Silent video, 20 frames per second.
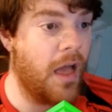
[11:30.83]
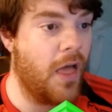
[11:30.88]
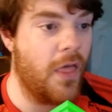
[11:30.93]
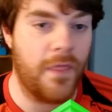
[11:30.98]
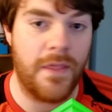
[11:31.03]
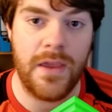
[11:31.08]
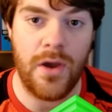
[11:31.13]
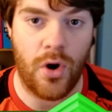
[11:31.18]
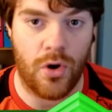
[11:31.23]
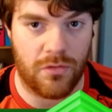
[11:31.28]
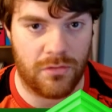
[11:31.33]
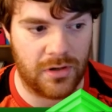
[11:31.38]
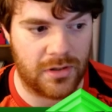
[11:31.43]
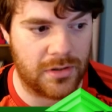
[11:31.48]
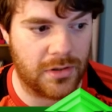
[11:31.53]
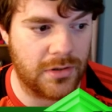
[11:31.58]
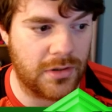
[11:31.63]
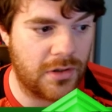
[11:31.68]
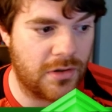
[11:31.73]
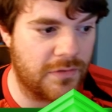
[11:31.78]
The
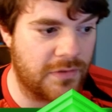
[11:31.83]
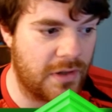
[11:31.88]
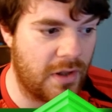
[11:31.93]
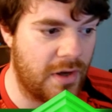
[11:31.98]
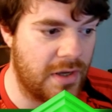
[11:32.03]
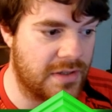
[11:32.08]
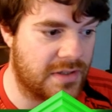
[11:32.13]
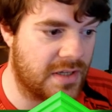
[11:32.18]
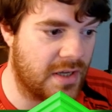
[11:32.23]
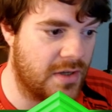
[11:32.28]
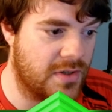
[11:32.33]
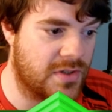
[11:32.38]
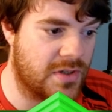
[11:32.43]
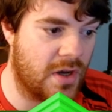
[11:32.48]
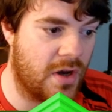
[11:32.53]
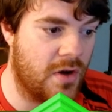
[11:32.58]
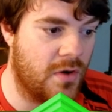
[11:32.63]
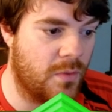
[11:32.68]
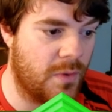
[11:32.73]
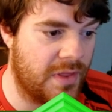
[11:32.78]
Oracle of Light.
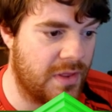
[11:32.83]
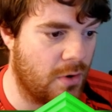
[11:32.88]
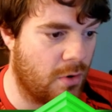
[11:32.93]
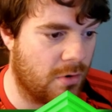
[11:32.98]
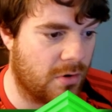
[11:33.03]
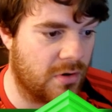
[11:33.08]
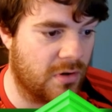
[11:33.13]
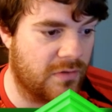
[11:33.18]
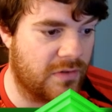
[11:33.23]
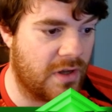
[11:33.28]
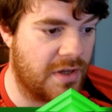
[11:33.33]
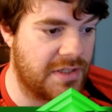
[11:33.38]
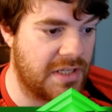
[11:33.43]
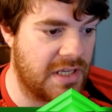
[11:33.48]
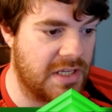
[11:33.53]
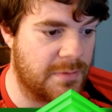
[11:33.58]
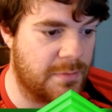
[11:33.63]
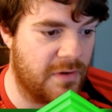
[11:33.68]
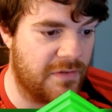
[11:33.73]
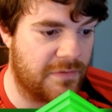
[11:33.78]
So when the Oracle of Light
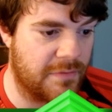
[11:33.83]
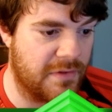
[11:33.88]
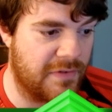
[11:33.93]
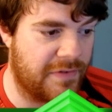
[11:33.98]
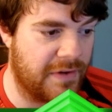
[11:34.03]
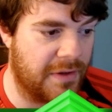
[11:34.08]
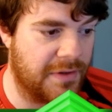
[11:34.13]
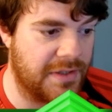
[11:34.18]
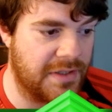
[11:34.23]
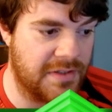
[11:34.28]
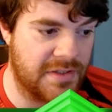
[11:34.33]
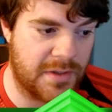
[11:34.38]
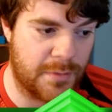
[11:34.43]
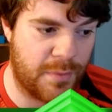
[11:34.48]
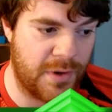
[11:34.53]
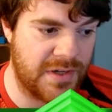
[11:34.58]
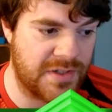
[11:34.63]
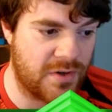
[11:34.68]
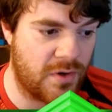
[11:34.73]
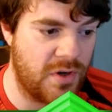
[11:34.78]
is put from the field into the
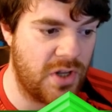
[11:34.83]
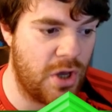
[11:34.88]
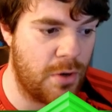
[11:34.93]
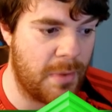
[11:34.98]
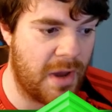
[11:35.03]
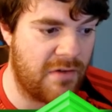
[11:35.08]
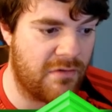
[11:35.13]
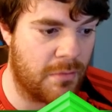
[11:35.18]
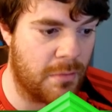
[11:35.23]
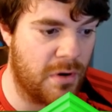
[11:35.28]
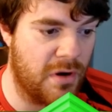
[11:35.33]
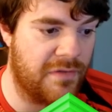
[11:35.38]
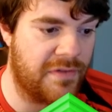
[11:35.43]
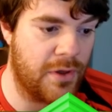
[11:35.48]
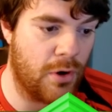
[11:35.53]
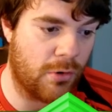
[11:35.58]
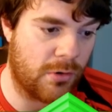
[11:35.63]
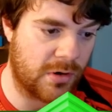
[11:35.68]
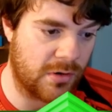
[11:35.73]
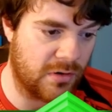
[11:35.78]
break zone, you may remove
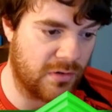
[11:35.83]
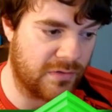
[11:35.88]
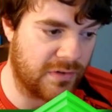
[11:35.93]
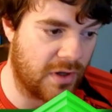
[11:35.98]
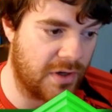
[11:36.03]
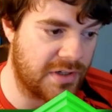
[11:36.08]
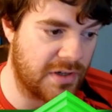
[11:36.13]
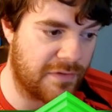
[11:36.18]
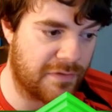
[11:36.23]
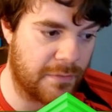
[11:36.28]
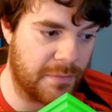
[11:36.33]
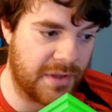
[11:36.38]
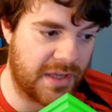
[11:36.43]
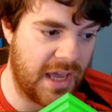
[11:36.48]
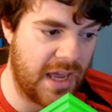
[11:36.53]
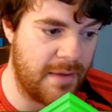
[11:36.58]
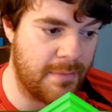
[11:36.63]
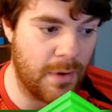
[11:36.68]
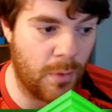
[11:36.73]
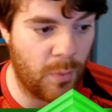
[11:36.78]
the Oracle of Light from the
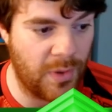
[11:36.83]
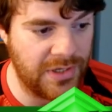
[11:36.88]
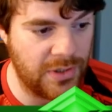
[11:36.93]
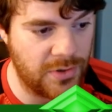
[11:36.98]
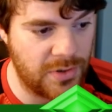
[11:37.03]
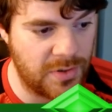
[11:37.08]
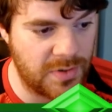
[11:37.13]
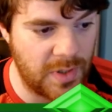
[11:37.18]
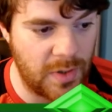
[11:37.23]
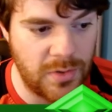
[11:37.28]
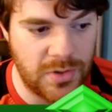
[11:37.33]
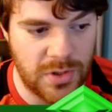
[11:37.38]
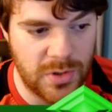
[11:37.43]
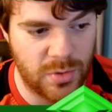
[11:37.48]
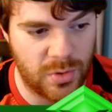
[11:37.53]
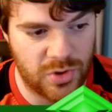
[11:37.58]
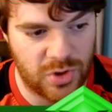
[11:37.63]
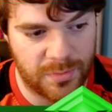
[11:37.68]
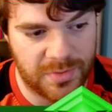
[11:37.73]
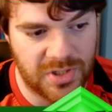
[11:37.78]
game. When you do so, choose
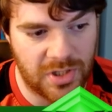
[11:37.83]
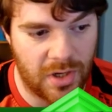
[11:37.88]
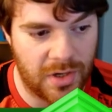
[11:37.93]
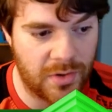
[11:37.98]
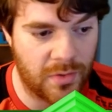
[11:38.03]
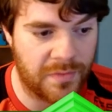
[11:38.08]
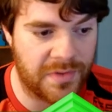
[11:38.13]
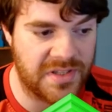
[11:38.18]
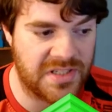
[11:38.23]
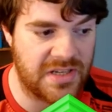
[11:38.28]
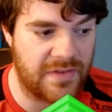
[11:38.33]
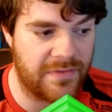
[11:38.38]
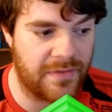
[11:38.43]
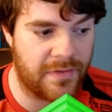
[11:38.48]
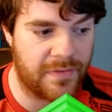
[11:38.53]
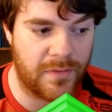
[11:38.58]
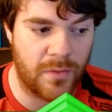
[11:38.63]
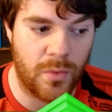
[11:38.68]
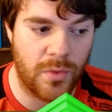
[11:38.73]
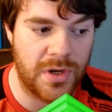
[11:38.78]
one job sign of the
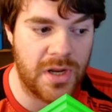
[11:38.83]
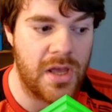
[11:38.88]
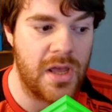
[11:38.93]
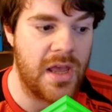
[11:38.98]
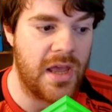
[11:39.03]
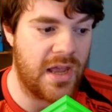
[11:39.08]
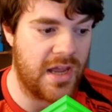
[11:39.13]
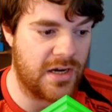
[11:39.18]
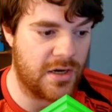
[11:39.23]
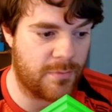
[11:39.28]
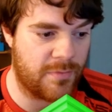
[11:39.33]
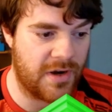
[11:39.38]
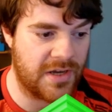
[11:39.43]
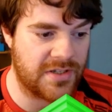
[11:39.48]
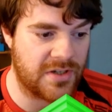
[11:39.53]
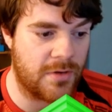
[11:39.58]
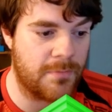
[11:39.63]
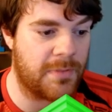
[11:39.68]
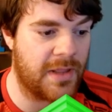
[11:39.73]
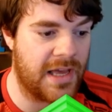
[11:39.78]
7th Dawn in your break
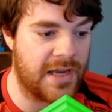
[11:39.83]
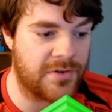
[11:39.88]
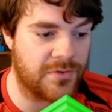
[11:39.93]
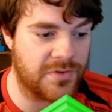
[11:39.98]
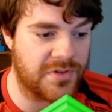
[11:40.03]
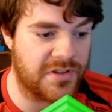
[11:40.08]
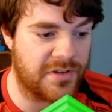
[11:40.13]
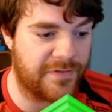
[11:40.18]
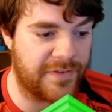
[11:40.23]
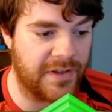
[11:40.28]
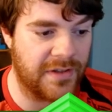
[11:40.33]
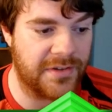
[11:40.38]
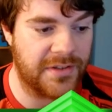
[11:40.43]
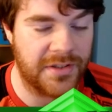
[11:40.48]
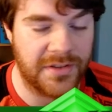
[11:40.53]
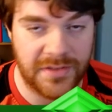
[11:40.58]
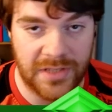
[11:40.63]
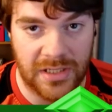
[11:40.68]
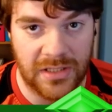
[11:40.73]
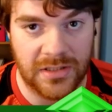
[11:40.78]
zone, play it onto the field
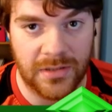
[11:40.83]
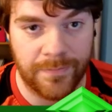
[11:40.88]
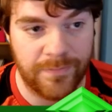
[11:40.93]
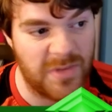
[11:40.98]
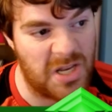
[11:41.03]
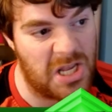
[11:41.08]
dull.